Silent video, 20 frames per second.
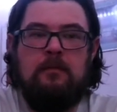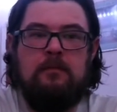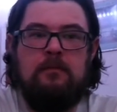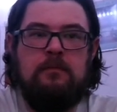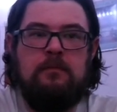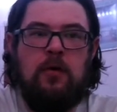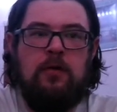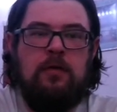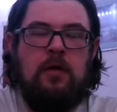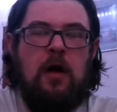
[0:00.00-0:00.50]

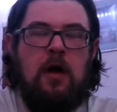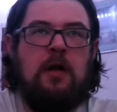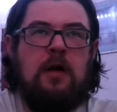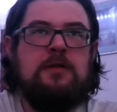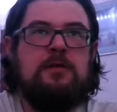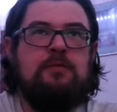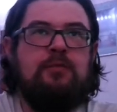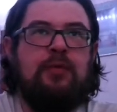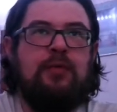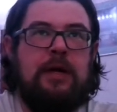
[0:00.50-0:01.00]
Overall, raw is
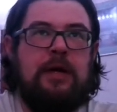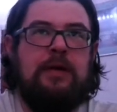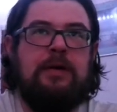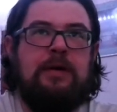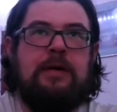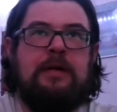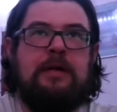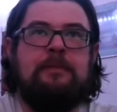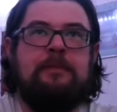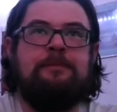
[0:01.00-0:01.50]
pretty
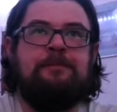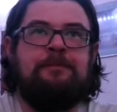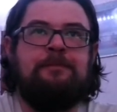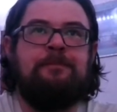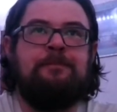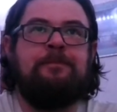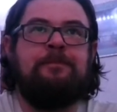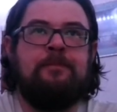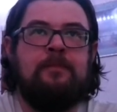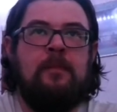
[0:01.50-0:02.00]
good.
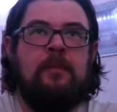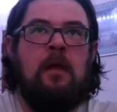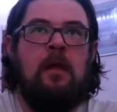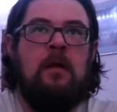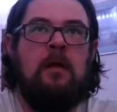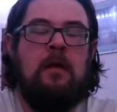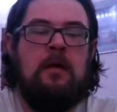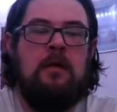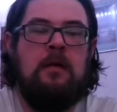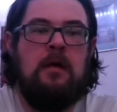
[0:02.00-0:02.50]

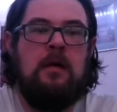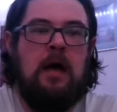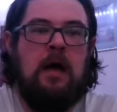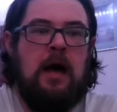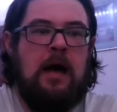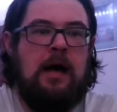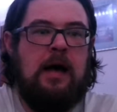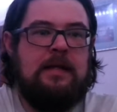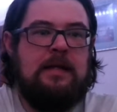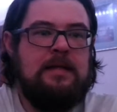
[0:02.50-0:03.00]

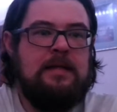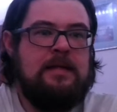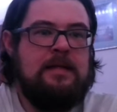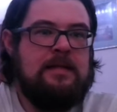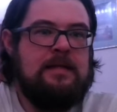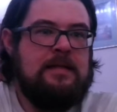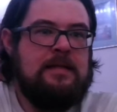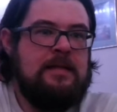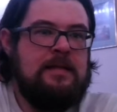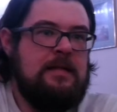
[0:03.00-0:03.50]
I didn't
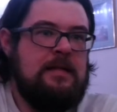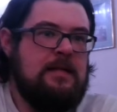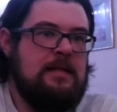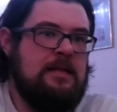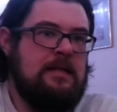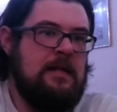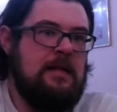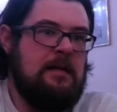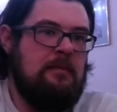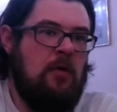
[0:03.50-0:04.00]
see this
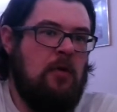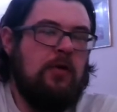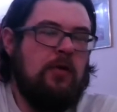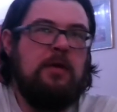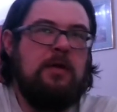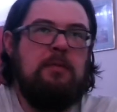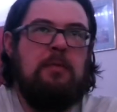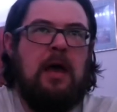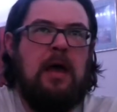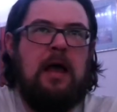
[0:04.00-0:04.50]
in a multi
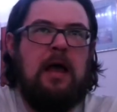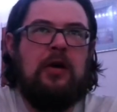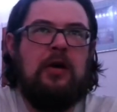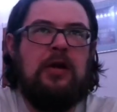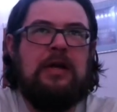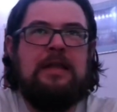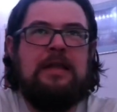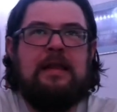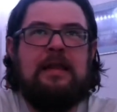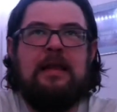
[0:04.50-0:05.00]
pack or
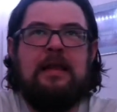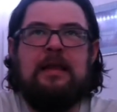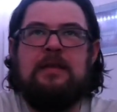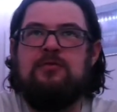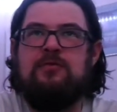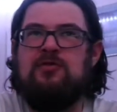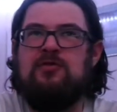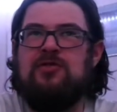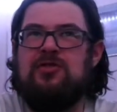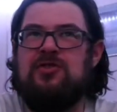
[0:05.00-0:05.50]
anything. This
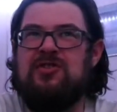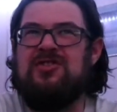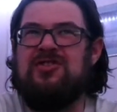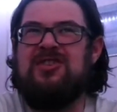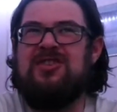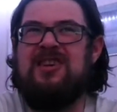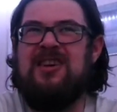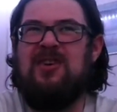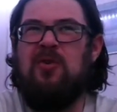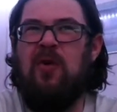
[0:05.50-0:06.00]
was just a
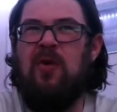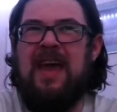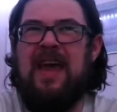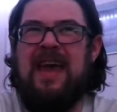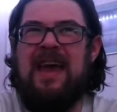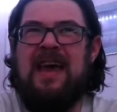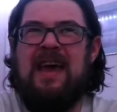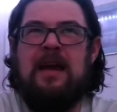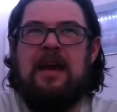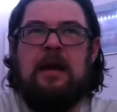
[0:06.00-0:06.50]
single
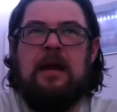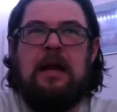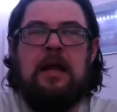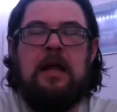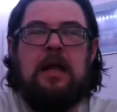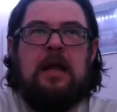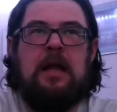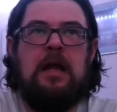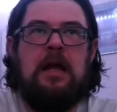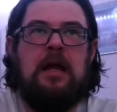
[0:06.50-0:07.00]
can,
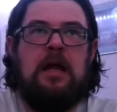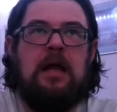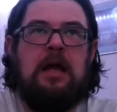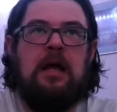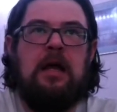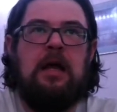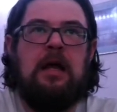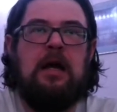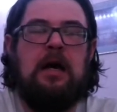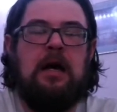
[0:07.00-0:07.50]

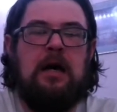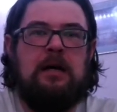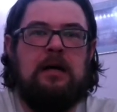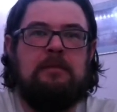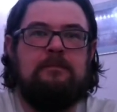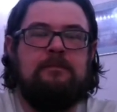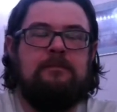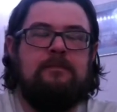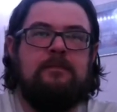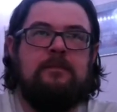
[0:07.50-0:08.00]
uh,
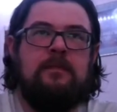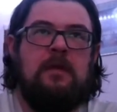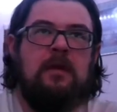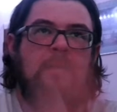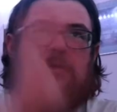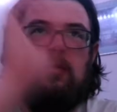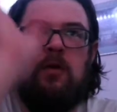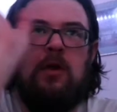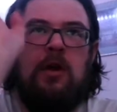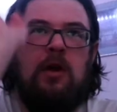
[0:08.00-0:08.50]

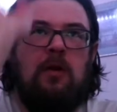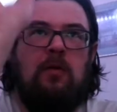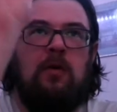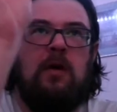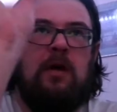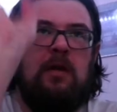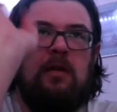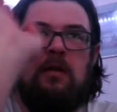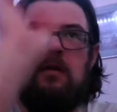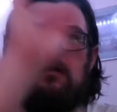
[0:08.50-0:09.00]
and, you know, one
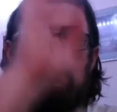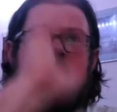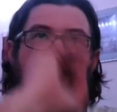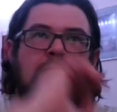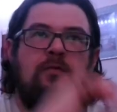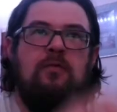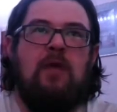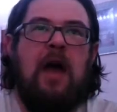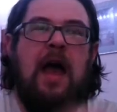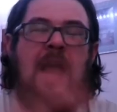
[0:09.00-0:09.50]
of the
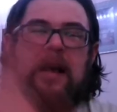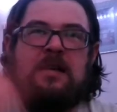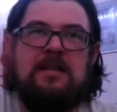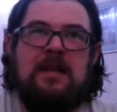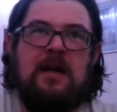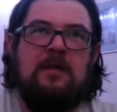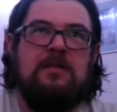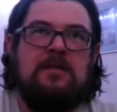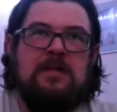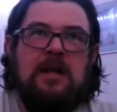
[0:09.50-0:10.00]
racks
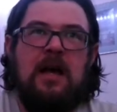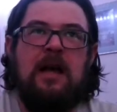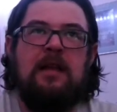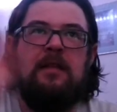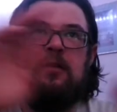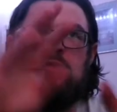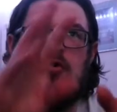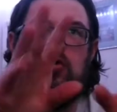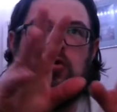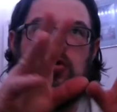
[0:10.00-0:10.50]
outside
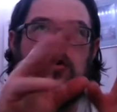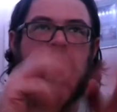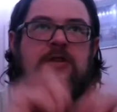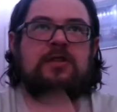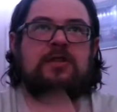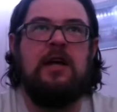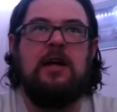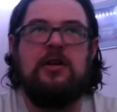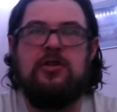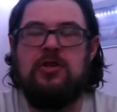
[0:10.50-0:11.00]
the cooler
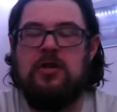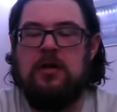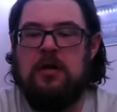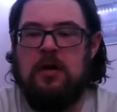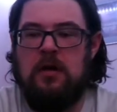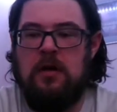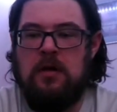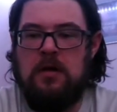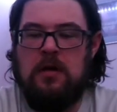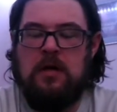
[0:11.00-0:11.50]
section.
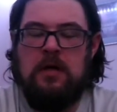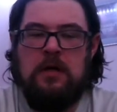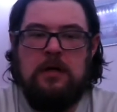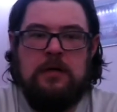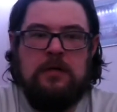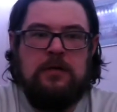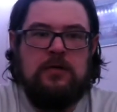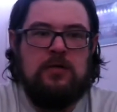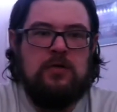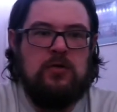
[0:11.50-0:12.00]

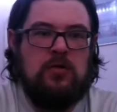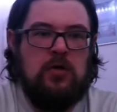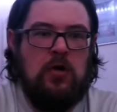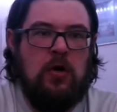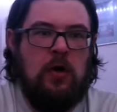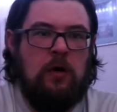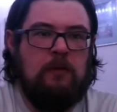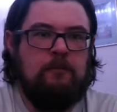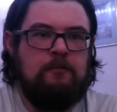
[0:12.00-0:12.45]
So